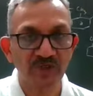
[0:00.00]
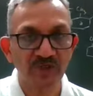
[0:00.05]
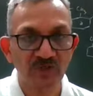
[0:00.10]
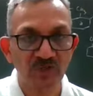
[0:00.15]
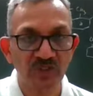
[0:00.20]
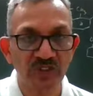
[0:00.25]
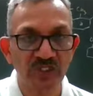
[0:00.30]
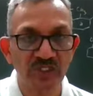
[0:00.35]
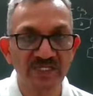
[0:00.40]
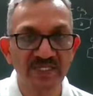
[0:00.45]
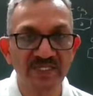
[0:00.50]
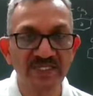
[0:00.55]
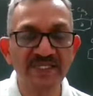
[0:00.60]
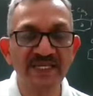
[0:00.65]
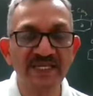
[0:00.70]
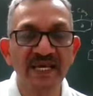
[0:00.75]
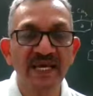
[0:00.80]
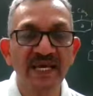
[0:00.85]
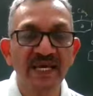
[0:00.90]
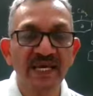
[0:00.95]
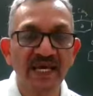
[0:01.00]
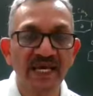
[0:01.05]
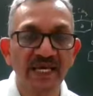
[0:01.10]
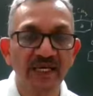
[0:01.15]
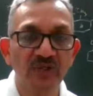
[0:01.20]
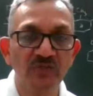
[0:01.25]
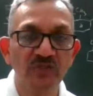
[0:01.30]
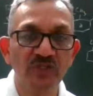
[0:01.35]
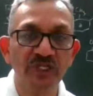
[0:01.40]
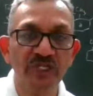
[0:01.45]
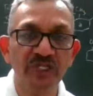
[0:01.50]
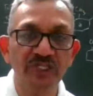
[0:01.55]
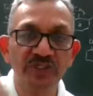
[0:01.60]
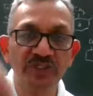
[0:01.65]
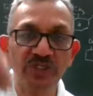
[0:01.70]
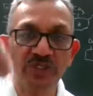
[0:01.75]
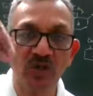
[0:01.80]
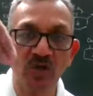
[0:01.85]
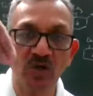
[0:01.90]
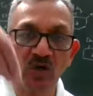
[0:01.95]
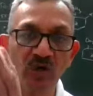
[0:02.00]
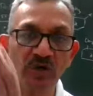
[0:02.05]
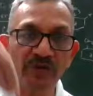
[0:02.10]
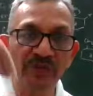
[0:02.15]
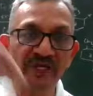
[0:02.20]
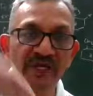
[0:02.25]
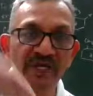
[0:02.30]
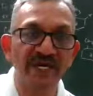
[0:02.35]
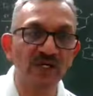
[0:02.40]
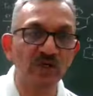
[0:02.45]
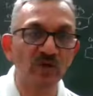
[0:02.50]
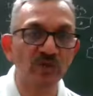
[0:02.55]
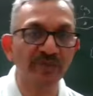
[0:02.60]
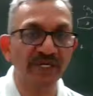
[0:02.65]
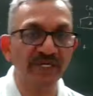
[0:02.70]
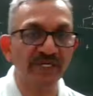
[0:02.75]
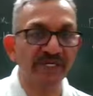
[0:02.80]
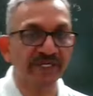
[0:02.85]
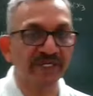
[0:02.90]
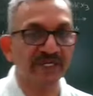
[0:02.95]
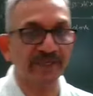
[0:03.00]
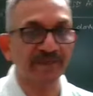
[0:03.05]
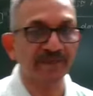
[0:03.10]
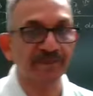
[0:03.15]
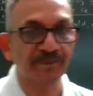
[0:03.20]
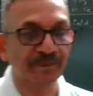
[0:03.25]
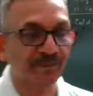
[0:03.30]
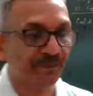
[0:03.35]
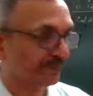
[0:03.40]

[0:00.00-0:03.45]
So this is halogenation on the aromatic ring.